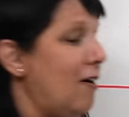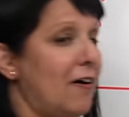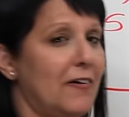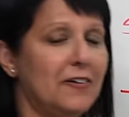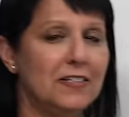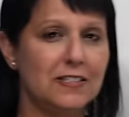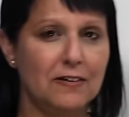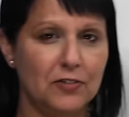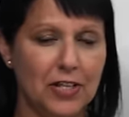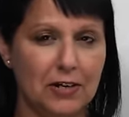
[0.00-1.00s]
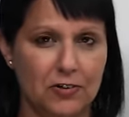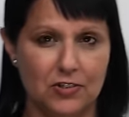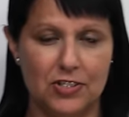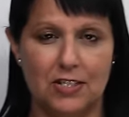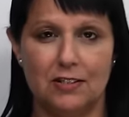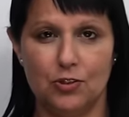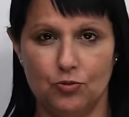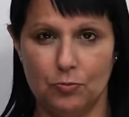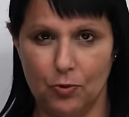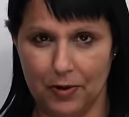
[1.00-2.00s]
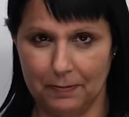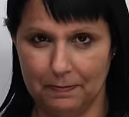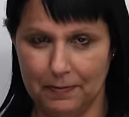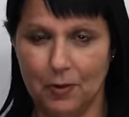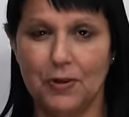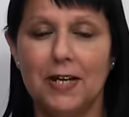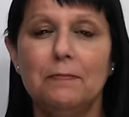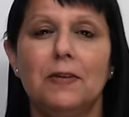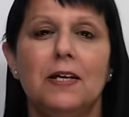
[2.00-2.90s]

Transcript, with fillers: are several errors in this report. Okay?